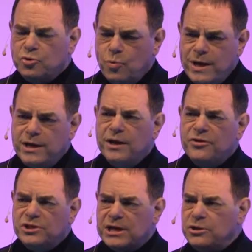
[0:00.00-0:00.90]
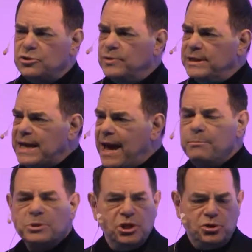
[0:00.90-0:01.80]
20th century
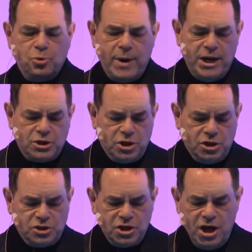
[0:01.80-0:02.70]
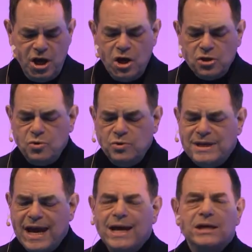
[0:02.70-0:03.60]
type situations,
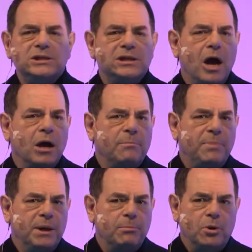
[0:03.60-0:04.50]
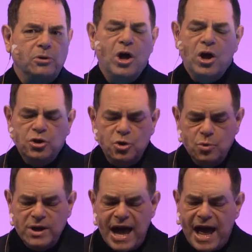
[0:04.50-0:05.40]
today's young people do
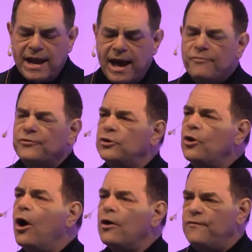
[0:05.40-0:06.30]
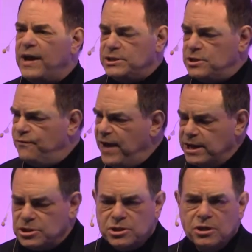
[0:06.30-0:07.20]
not have to talk
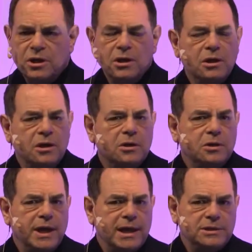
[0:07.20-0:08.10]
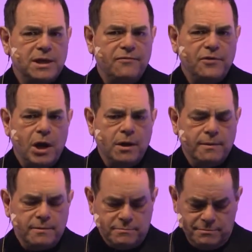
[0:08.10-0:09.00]
face-to-face to get stuff done.
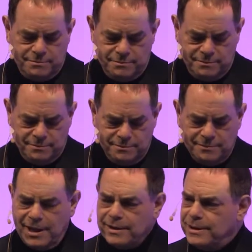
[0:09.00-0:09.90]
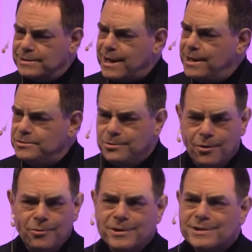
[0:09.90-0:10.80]
Like these guys, you know
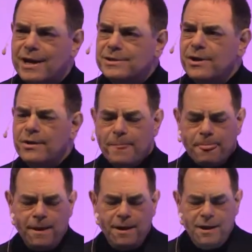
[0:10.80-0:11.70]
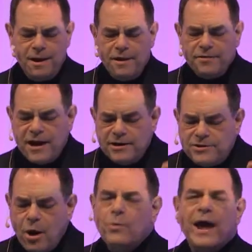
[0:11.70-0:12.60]
who these guys are. They
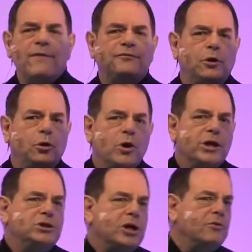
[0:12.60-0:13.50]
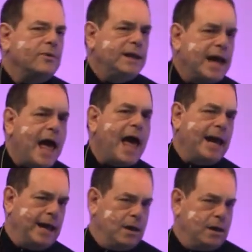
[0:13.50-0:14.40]
don't have to look each other in the eye